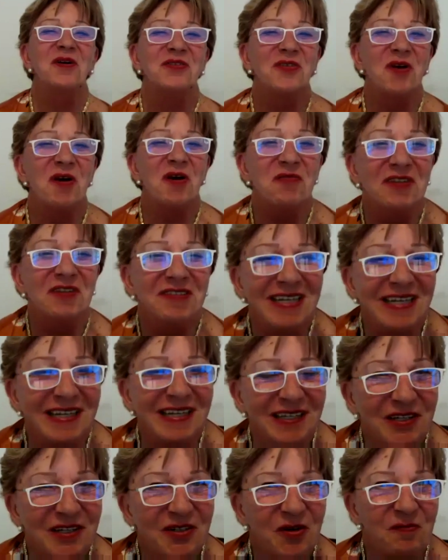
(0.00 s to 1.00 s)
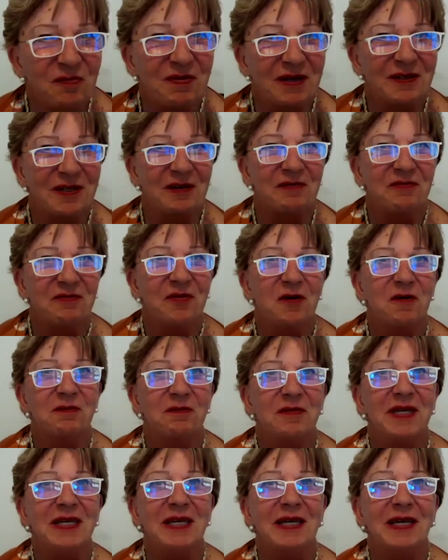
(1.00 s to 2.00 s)
obviously, Roberta, for
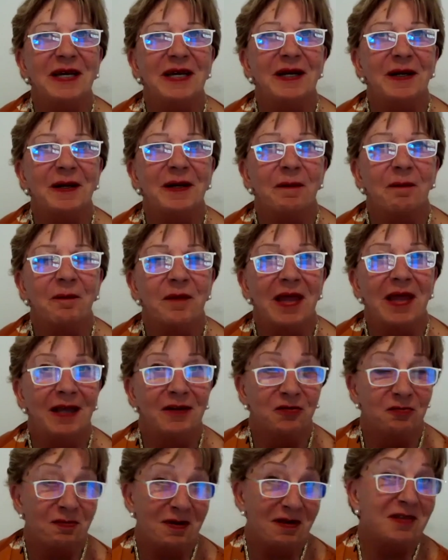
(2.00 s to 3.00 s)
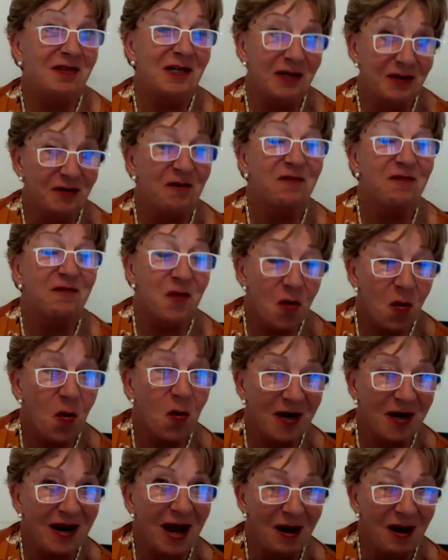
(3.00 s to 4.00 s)
me, as president of
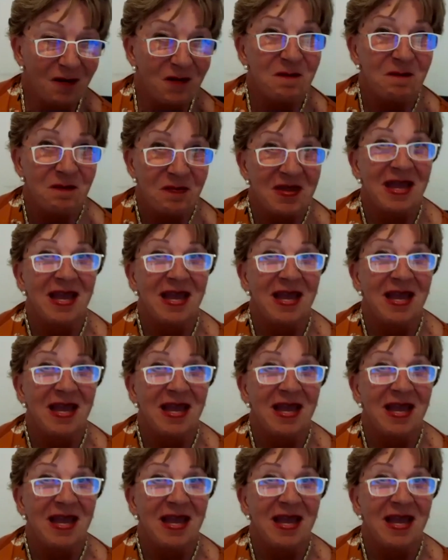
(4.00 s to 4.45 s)
CORE now,